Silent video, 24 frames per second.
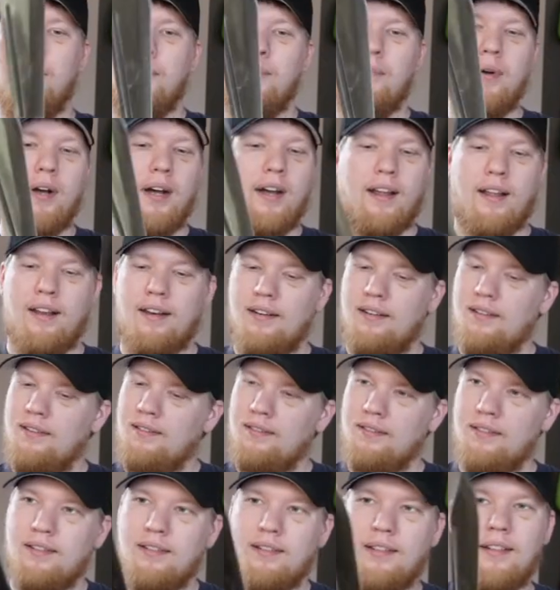But
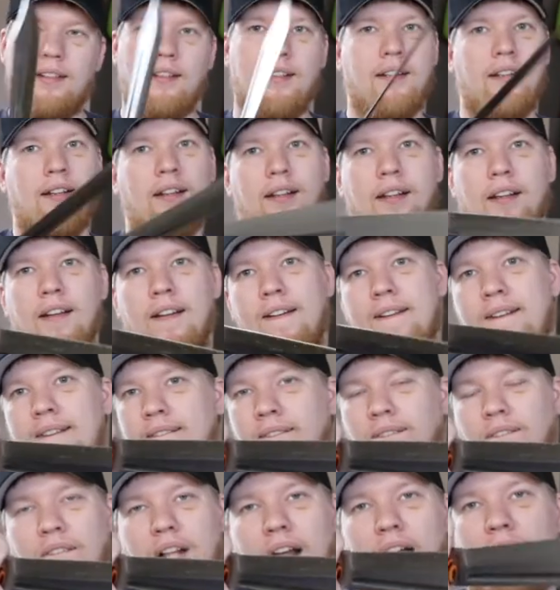
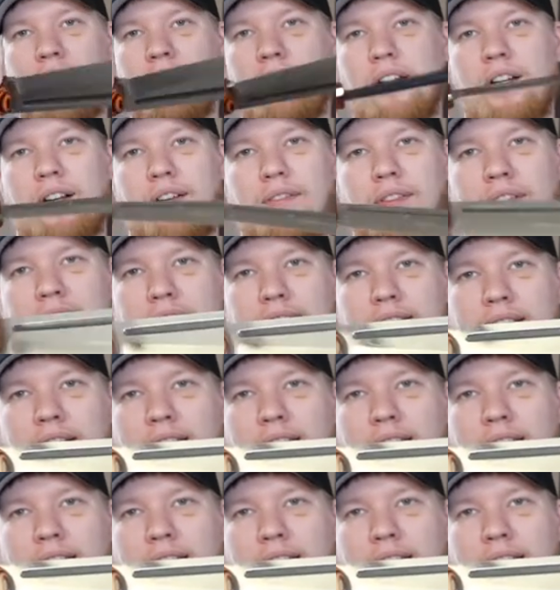I love this